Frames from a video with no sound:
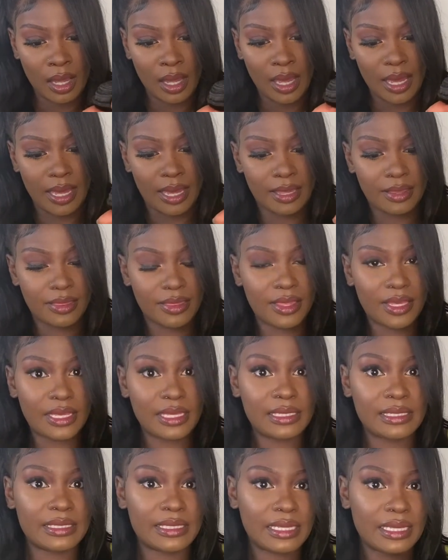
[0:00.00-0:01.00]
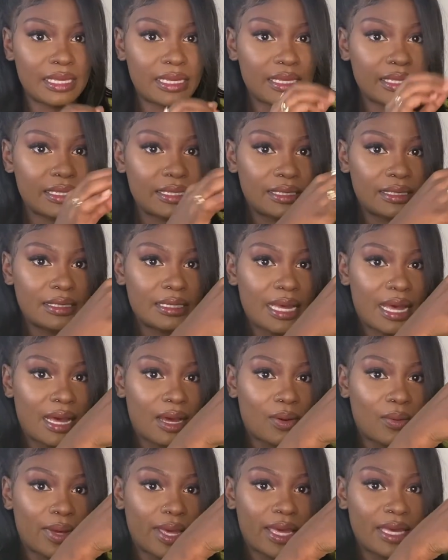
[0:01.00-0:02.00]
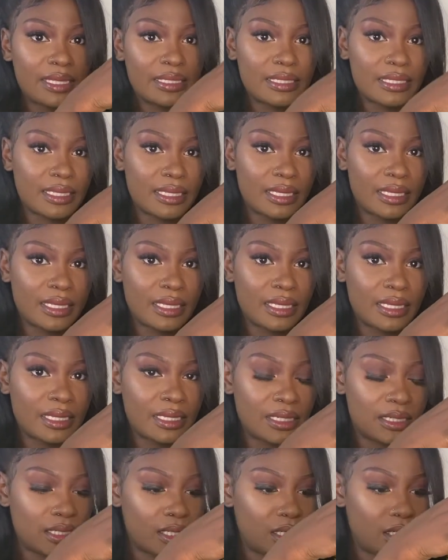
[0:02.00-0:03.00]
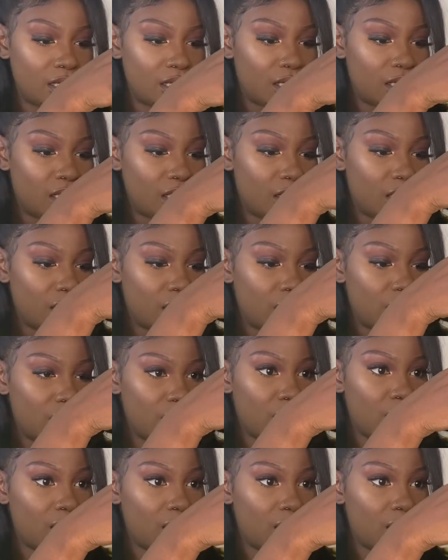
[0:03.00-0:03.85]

And this is our 18 inch.